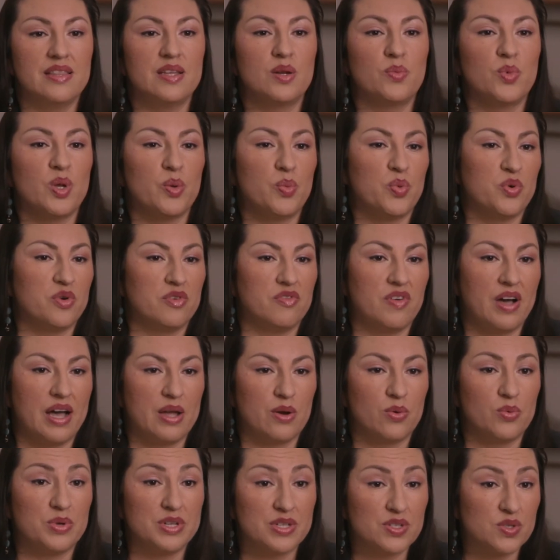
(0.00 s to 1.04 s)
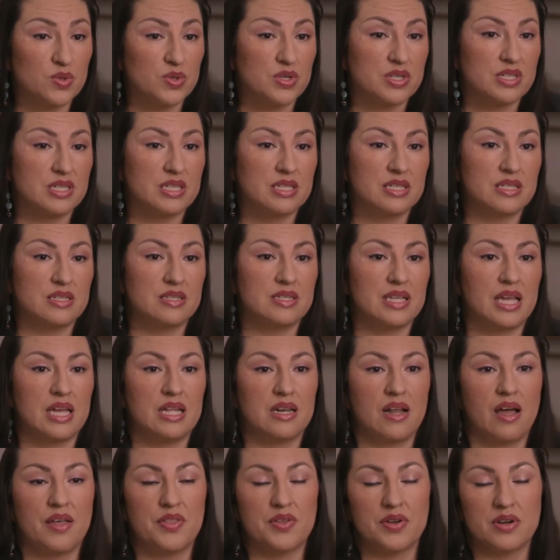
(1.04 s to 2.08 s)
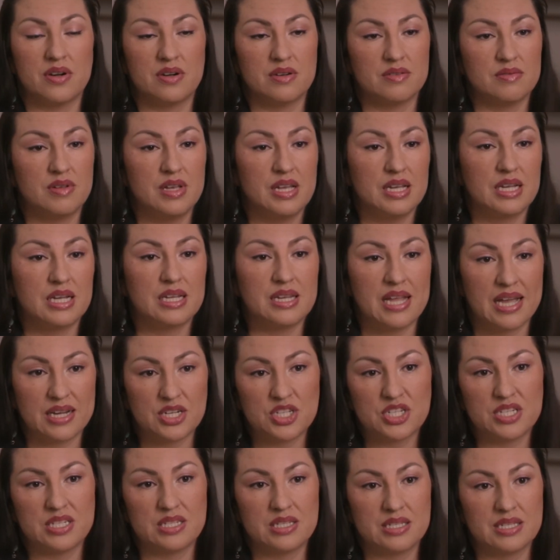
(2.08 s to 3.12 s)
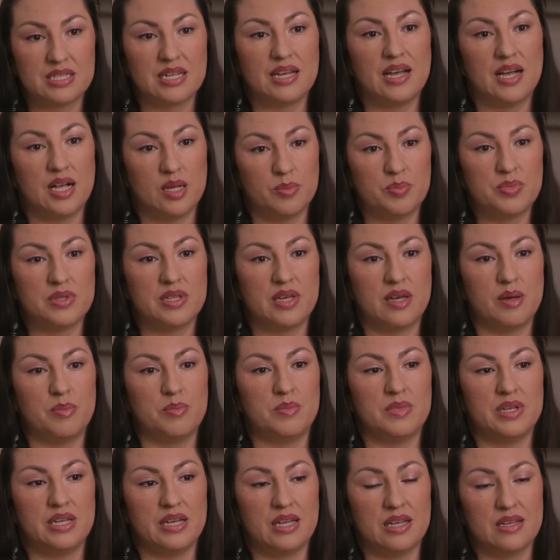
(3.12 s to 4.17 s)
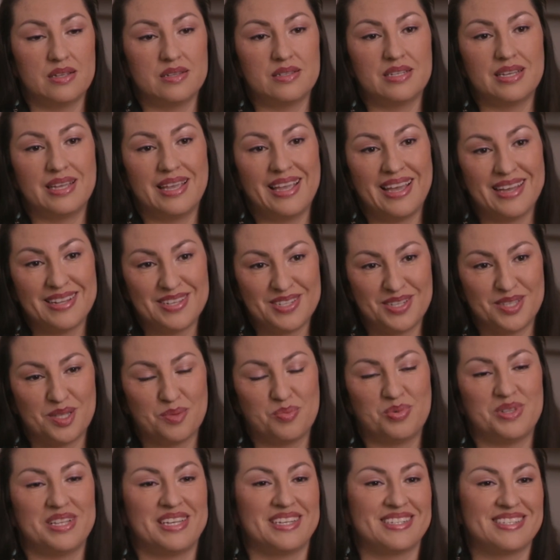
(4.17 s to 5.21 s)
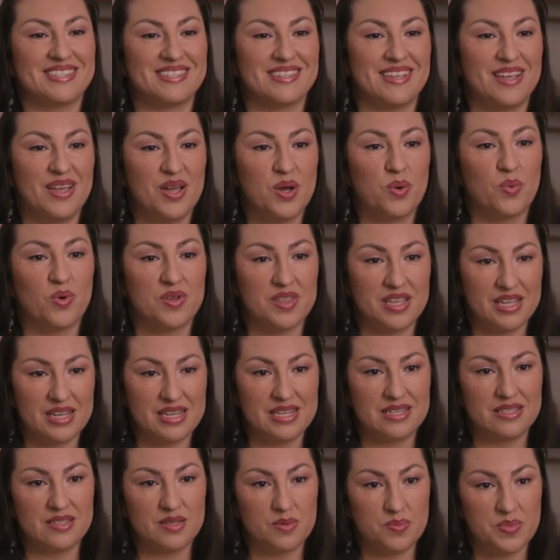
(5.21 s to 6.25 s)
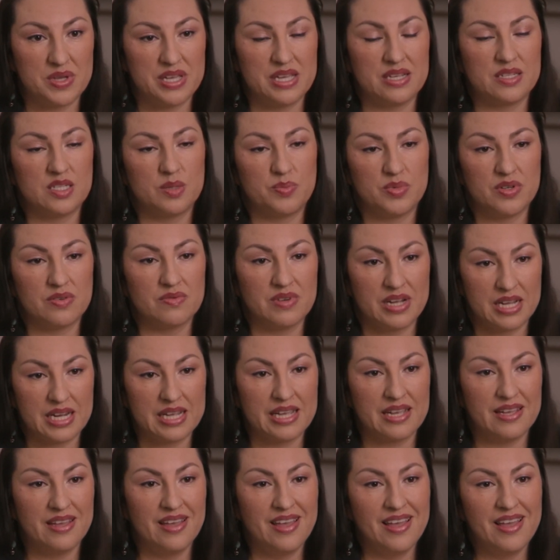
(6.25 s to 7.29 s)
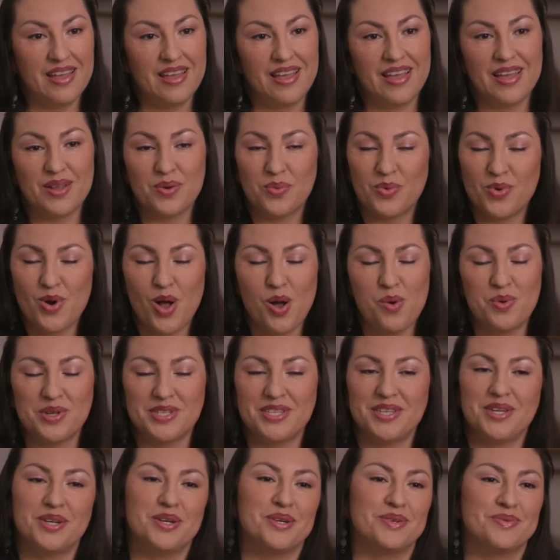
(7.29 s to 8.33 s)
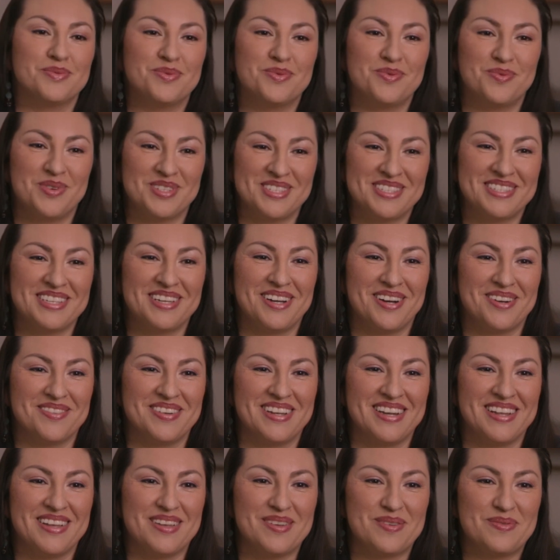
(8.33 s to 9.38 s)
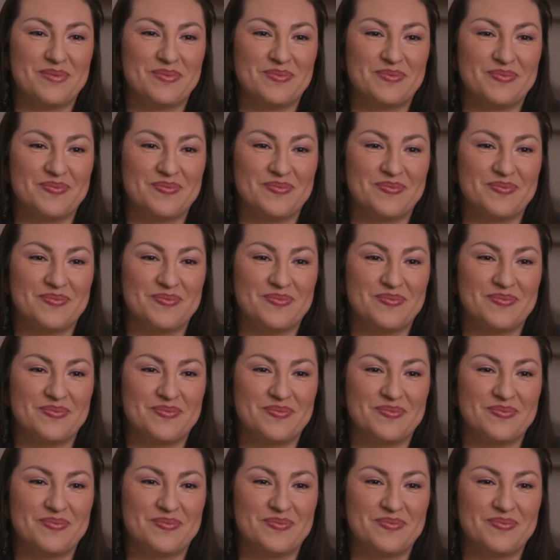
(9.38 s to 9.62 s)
then we provide resources and other connections to help them to get to the place where they need to be ready. And we're always here once they are ready.